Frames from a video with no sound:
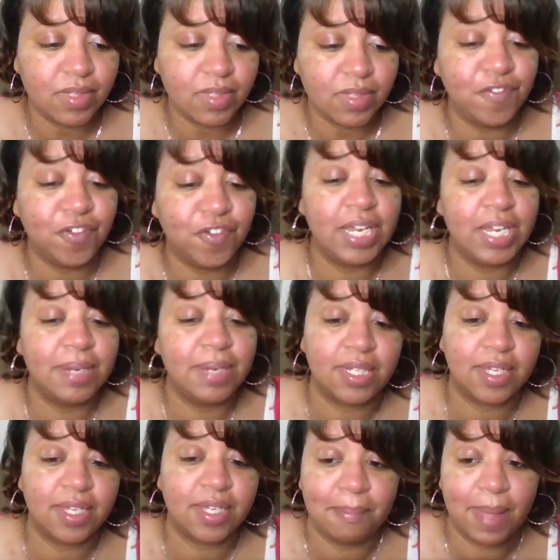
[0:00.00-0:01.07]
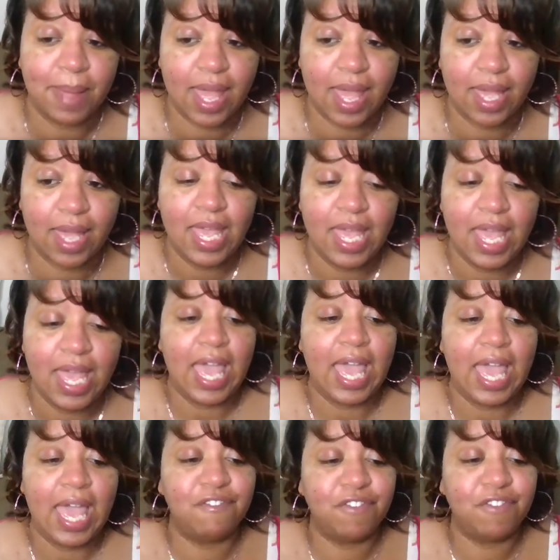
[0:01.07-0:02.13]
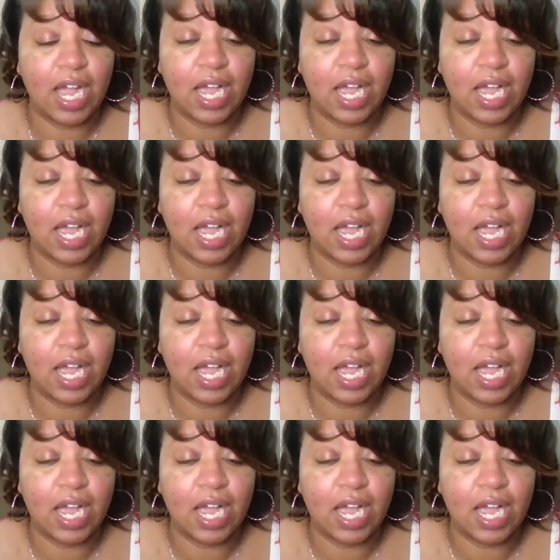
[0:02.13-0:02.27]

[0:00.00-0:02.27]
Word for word: for Him to come back, and for God